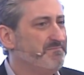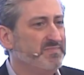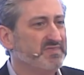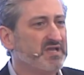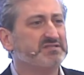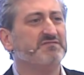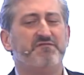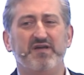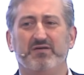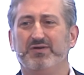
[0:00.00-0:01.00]
doesn't
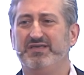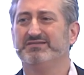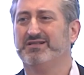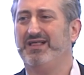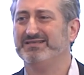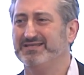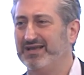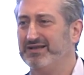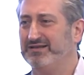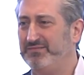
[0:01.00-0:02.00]
fit with his classic
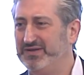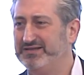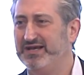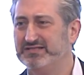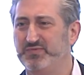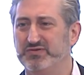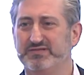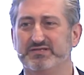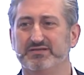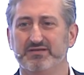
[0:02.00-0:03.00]
economic
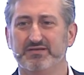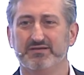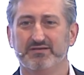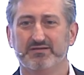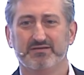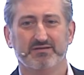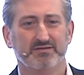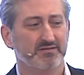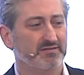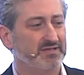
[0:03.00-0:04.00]
textbooks.
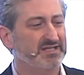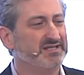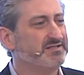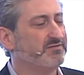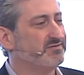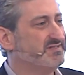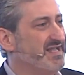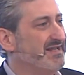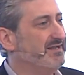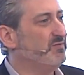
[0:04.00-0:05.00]
He doesn't
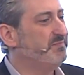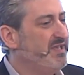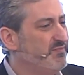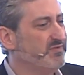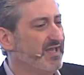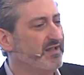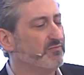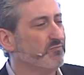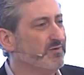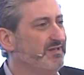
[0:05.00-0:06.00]
understand it. When people get
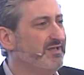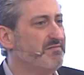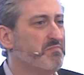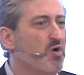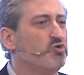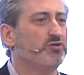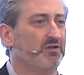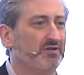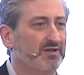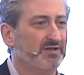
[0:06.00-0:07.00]
really
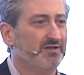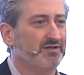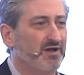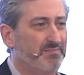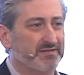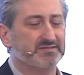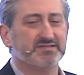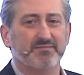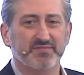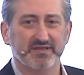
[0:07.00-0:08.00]
emotional about
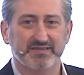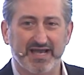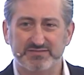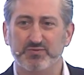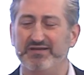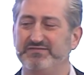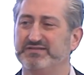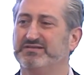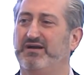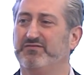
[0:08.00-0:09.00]
something, that's when I've
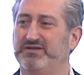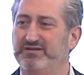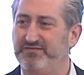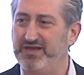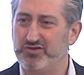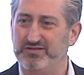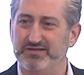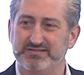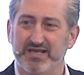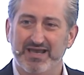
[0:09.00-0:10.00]
discovered innovation
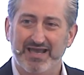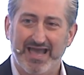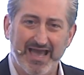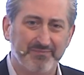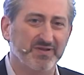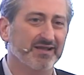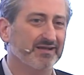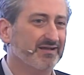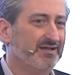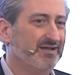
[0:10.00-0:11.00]
is
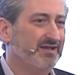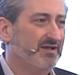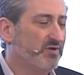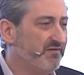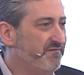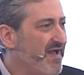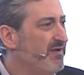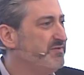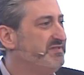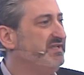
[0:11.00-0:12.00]
happening. And what I've
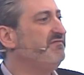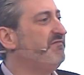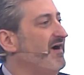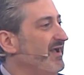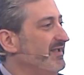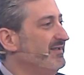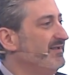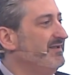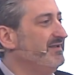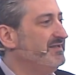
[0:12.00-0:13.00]
found with DeFi
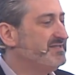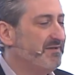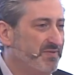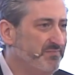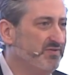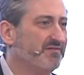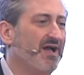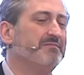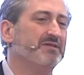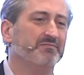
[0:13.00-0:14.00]
is that people
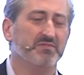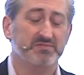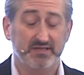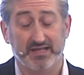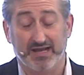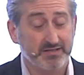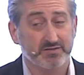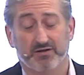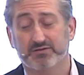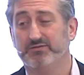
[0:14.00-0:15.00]
that I
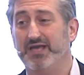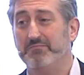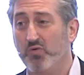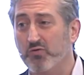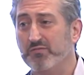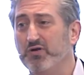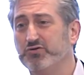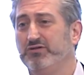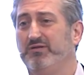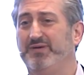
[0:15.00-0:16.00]
talk to get more
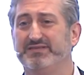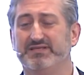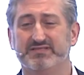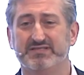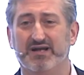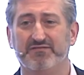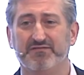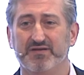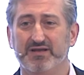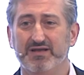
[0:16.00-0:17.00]
emotional about this
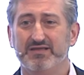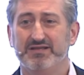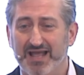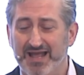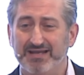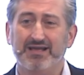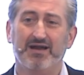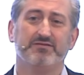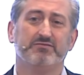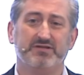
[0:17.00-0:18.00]
stuff than any
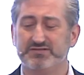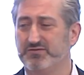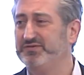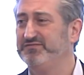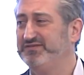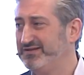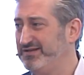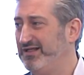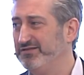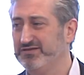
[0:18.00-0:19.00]
other disruptive
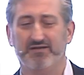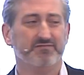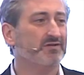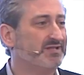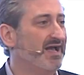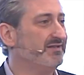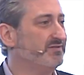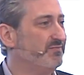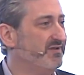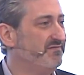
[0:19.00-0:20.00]
technology I've looked at in
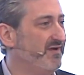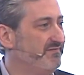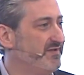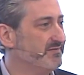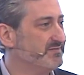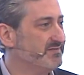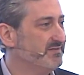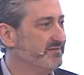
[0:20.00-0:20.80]
25 years.